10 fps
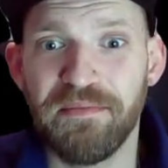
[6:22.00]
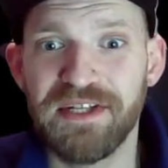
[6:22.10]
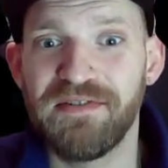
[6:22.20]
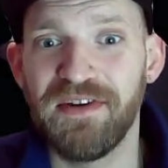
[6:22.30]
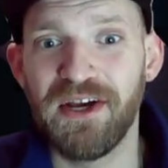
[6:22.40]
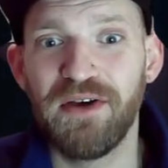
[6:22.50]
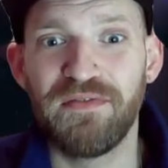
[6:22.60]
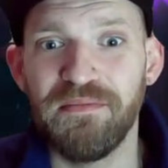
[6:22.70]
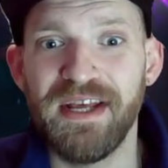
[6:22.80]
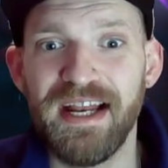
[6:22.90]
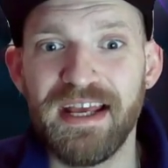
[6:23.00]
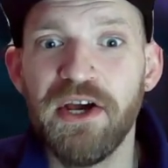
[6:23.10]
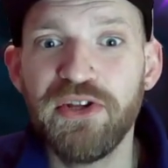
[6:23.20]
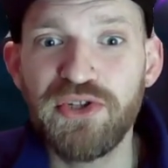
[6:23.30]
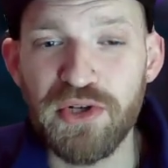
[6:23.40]
this video, from nearly
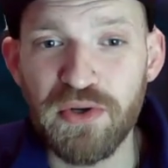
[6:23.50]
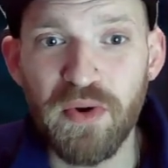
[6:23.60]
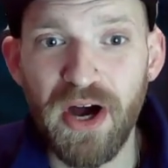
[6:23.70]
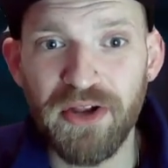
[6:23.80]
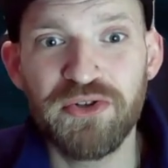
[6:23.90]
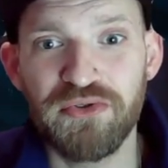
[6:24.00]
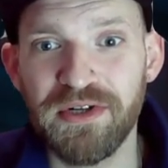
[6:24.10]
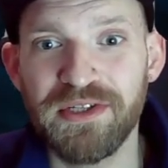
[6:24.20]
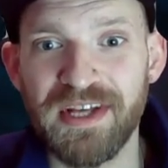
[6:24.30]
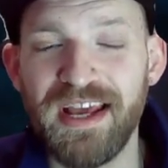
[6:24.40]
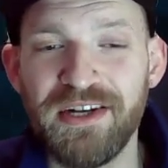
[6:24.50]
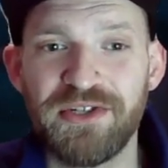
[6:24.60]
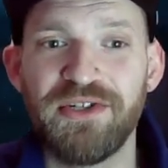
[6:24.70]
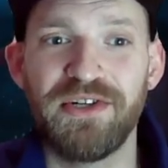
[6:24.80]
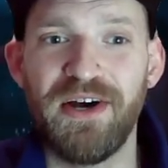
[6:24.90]
200
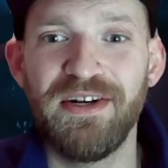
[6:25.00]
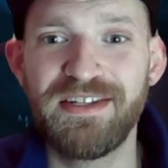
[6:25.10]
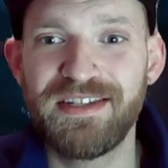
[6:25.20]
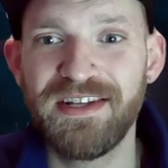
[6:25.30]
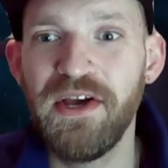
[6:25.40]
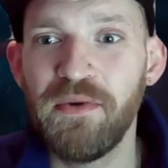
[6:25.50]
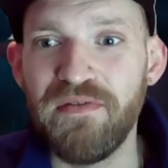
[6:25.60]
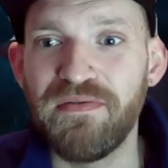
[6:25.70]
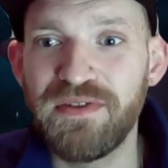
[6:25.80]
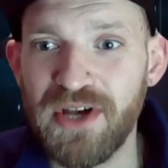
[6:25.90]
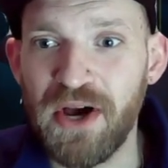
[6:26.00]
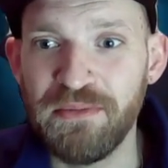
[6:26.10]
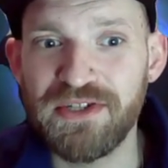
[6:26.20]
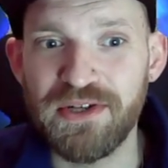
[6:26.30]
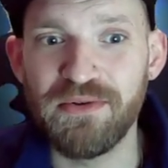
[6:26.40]
ancient shards with
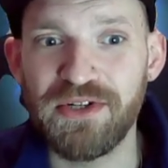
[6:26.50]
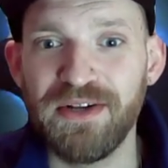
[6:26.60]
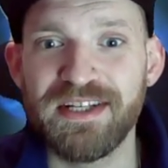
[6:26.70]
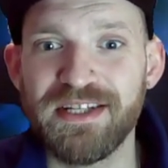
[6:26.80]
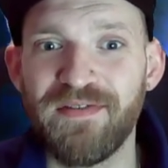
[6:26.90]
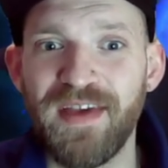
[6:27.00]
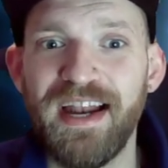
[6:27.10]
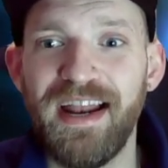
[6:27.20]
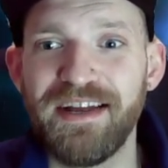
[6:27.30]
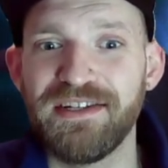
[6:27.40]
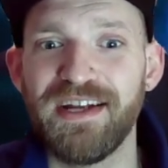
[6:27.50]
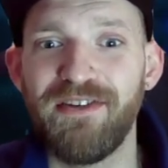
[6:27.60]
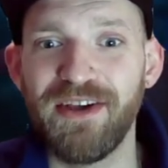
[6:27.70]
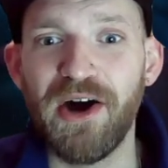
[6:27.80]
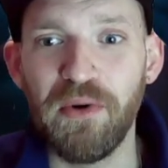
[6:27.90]
×2 chances of getting a
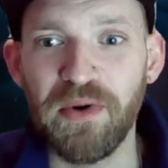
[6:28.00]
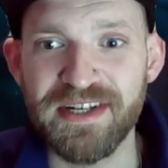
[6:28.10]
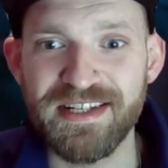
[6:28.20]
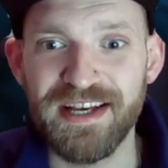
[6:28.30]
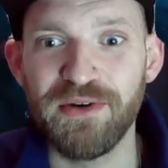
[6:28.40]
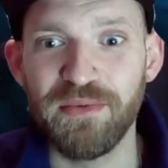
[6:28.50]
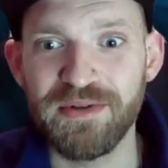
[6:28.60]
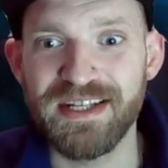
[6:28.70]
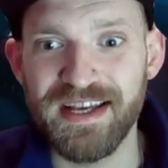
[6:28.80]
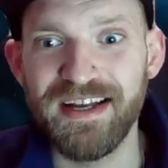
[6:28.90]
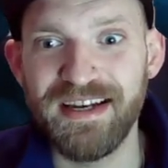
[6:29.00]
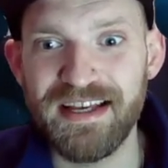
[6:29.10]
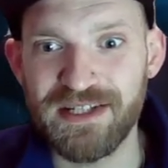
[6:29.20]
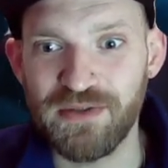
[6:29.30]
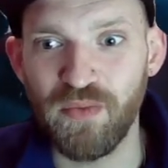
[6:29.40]
legendary. I want to say that we'll see at
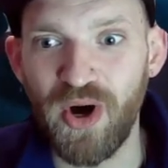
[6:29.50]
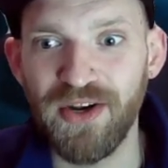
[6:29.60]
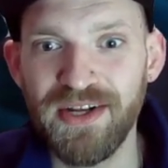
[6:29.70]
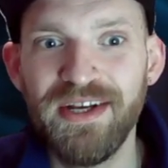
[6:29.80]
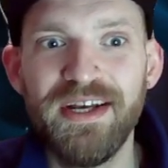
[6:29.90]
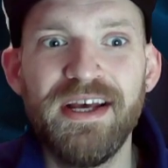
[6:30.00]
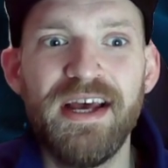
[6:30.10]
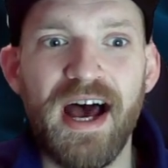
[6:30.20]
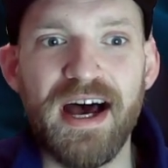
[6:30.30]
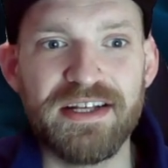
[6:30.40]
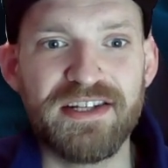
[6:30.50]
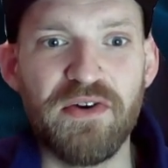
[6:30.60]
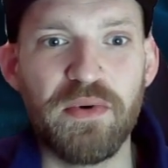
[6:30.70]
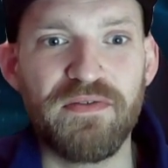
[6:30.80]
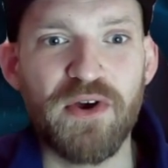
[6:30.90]
least one.
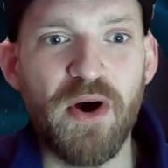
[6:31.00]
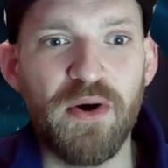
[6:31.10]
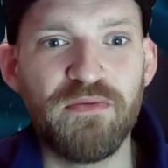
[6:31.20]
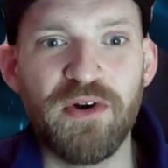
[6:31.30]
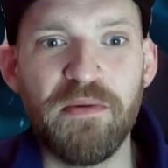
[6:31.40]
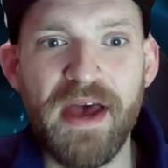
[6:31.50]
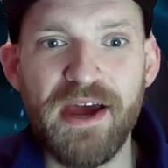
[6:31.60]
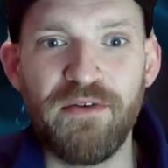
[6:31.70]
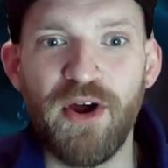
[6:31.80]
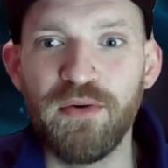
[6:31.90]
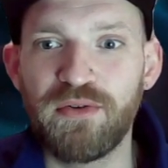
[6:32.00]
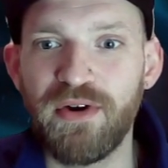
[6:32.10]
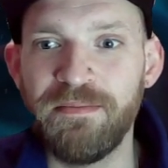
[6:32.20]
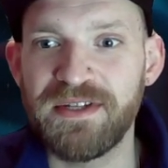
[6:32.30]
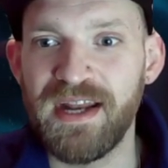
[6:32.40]
So we've got Romero,
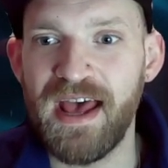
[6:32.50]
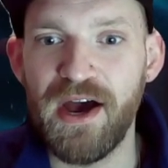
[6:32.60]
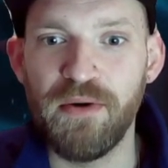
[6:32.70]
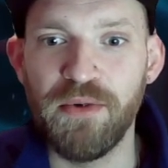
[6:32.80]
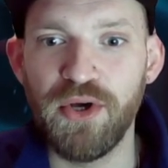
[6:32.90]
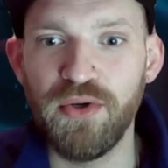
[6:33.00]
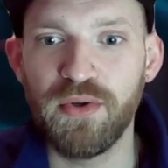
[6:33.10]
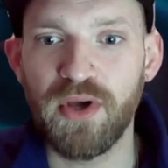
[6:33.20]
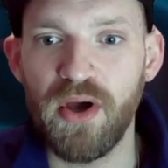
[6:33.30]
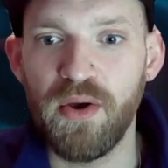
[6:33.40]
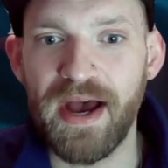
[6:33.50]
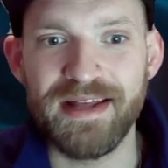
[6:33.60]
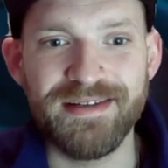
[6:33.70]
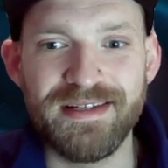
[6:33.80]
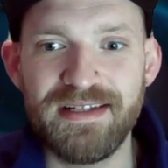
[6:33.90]
Crimson Helm, Ugo,
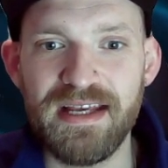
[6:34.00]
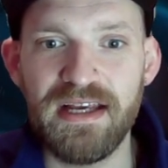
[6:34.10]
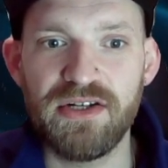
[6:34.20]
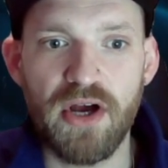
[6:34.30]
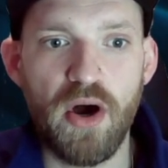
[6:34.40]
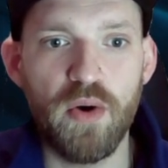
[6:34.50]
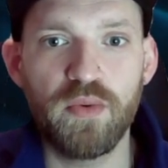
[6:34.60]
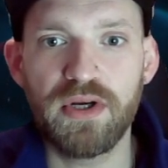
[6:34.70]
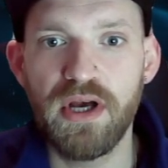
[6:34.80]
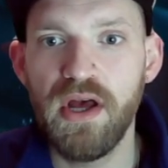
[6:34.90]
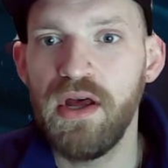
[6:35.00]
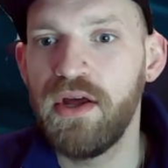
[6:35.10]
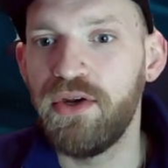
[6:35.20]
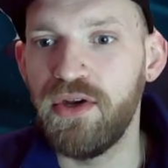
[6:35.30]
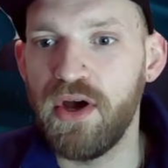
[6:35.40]
and Siege Hulk.
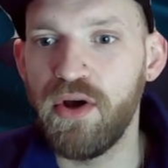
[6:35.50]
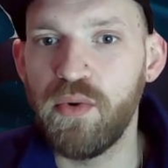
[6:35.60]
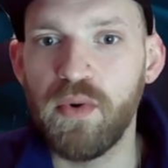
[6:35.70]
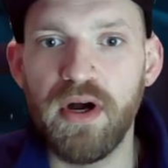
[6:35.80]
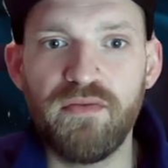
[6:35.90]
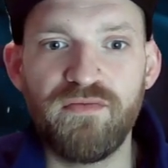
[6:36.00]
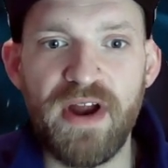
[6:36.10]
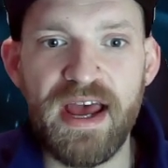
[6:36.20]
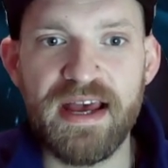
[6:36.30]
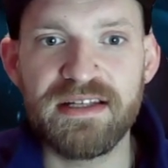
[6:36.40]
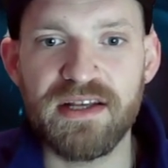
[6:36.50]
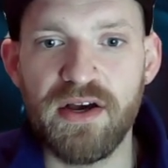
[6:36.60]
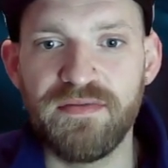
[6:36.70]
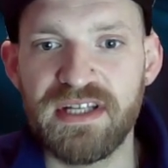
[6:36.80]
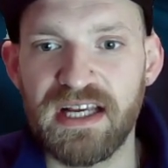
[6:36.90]
No rares
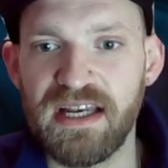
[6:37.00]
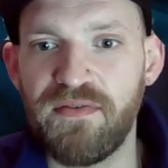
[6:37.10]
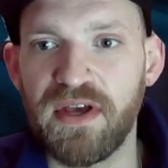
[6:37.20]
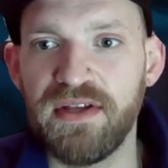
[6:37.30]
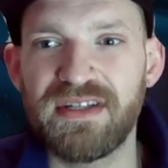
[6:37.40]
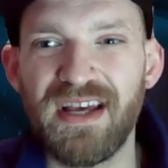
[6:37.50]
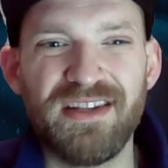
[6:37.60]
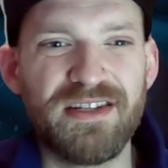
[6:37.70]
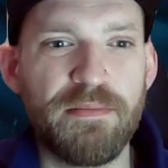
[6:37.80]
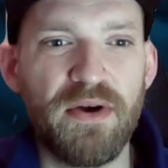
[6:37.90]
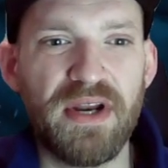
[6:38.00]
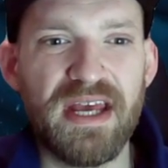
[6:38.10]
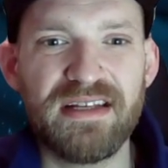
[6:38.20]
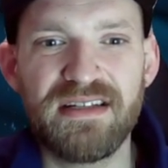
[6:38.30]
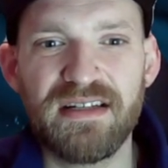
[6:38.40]
of significance, and to be
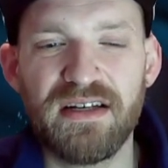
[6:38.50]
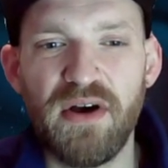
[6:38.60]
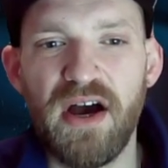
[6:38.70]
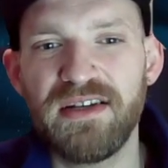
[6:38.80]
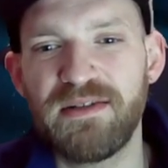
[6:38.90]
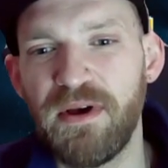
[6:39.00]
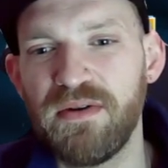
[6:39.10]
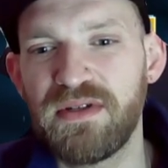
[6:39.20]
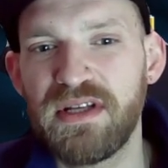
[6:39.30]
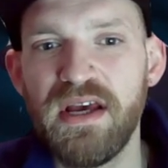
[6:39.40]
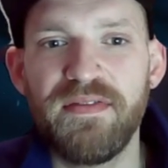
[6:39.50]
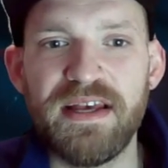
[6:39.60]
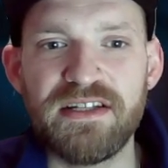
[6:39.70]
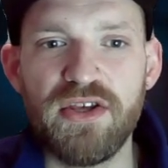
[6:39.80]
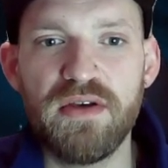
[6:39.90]
honest, I suppose
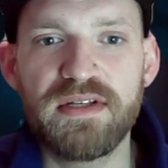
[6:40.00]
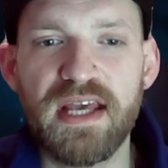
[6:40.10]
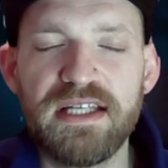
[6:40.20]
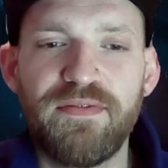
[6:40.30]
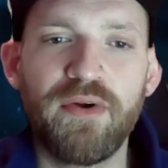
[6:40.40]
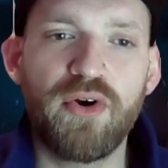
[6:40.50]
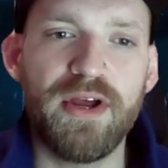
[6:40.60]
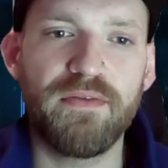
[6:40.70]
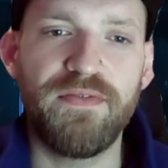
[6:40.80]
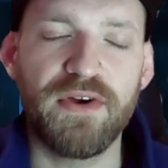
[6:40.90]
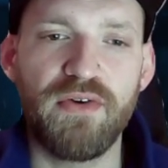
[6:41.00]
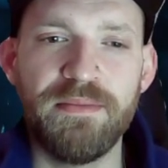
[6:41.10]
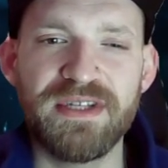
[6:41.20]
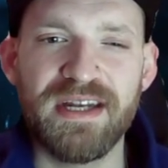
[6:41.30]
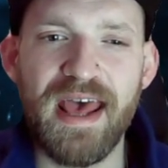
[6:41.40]
there's a use case for
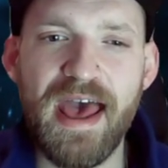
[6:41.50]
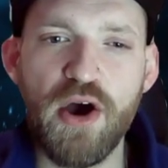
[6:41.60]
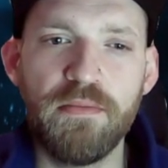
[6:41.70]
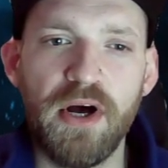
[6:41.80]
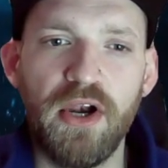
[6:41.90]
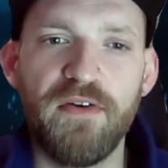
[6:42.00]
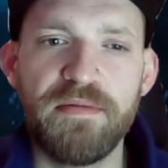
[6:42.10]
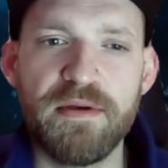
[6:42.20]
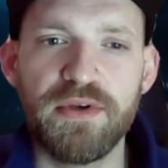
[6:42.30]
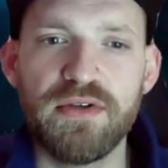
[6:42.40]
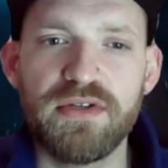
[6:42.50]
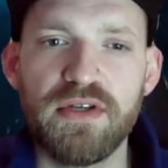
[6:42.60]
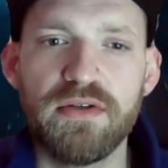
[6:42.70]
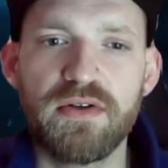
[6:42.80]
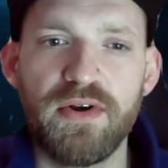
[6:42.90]
Crimson Helm. A lot of people used
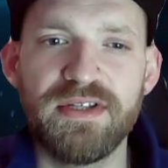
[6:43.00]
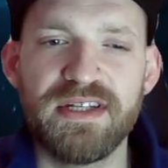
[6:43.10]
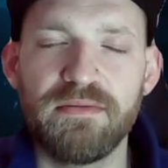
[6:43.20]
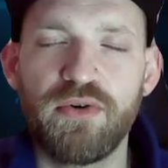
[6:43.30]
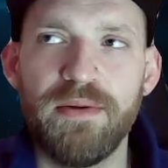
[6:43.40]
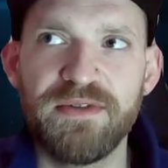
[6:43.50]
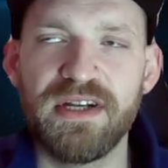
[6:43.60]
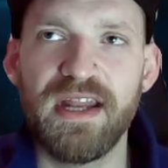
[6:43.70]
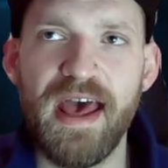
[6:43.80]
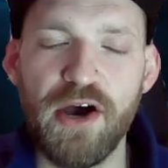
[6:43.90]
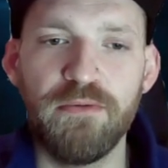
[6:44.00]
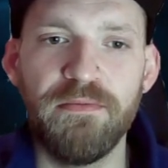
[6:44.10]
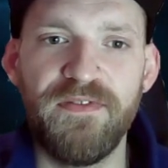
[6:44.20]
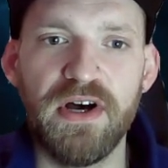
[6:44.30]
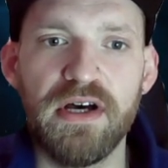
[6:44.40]
to use Crimson
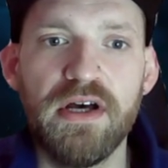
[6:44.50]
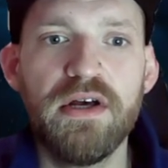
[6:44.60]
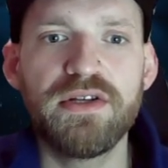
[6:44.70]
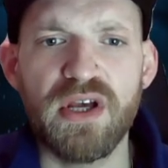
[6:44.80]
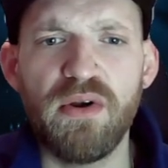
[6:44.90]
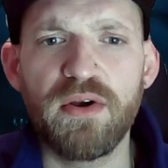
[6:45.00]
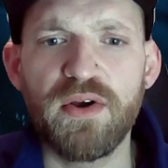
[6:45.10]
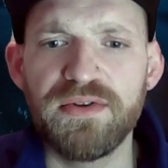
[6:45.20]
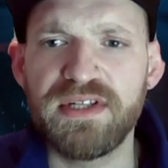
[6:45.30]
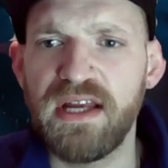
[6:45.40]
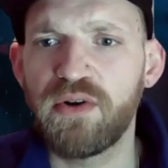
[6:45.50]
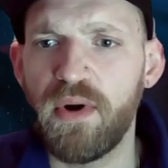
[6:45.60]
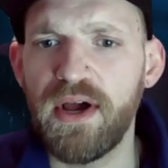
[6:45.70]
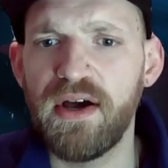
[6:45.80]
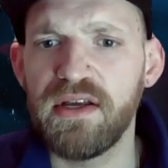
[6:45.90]
Helm for solo content
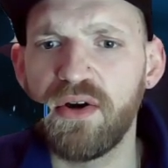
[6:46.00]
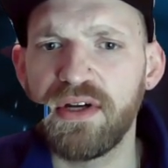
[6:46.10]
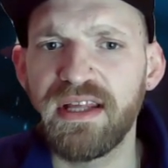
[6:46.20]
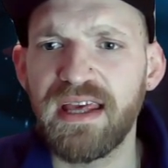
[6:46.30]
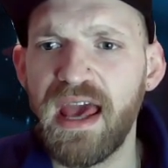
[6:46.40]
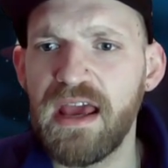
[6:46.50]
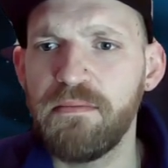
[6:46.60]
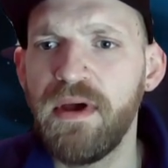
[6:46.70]
quite early on in the game,